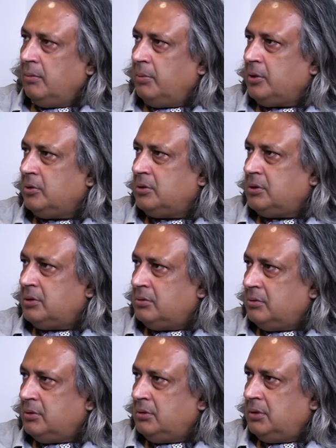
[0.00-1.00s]
because
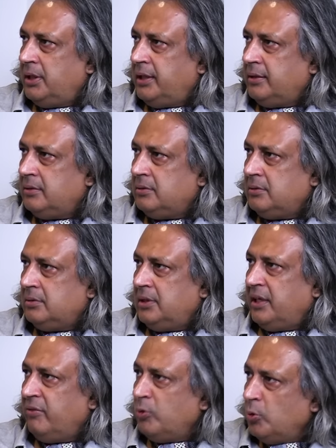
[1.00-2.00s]
they
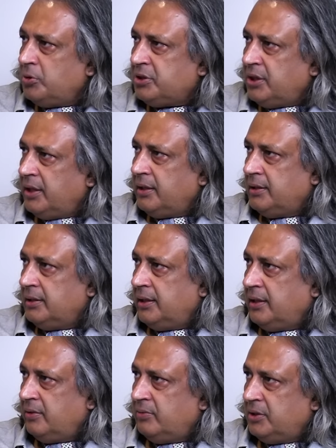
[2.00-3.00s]
have roots there and they
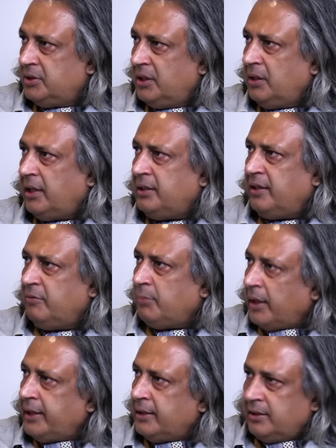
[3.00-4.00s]
have this thing and they have
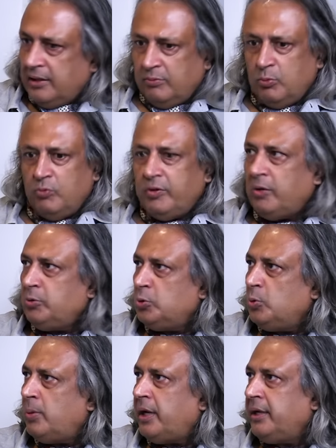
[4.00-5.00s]
money. They have moved out to
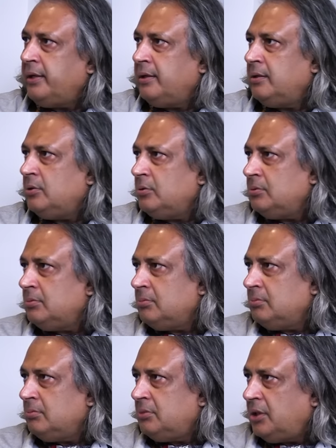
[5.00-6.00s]
Dubai and to
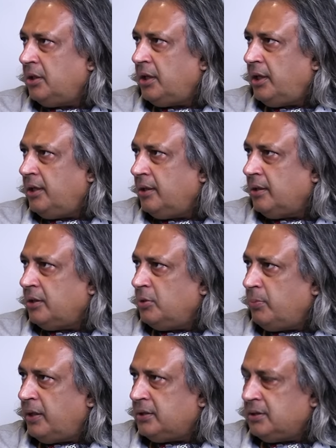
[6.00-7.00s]
Turkey and
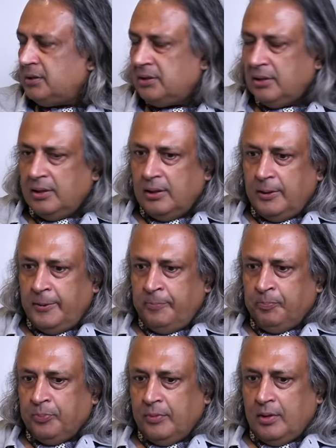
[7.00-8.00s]
other places.
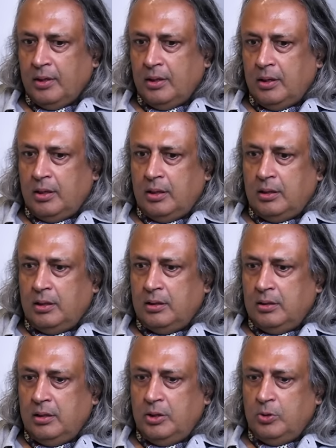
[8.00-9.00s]

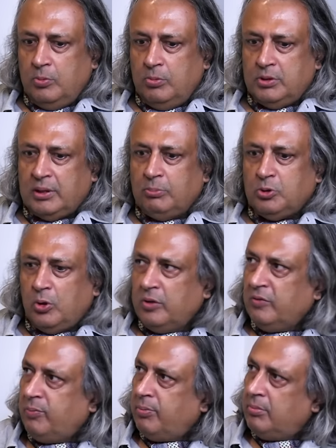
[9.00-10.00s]
Some sort
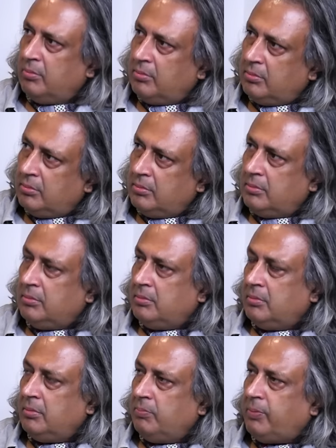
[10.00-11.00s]
of
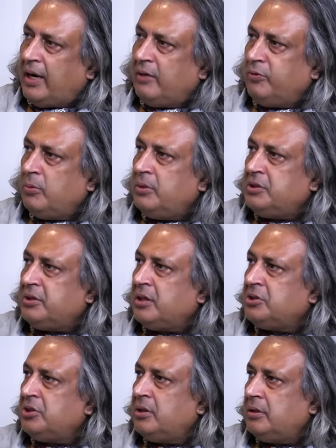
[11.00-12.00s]
platform and
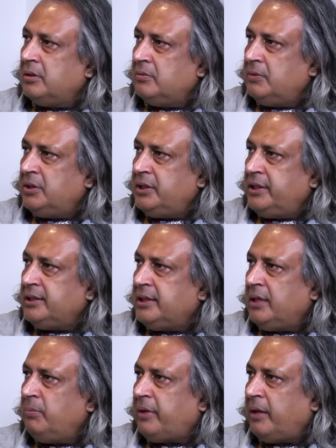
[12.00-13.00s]
structure with India's
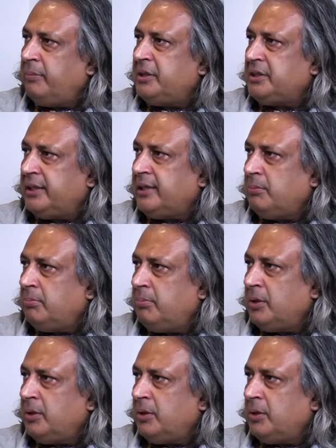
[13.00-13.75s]
help can be set up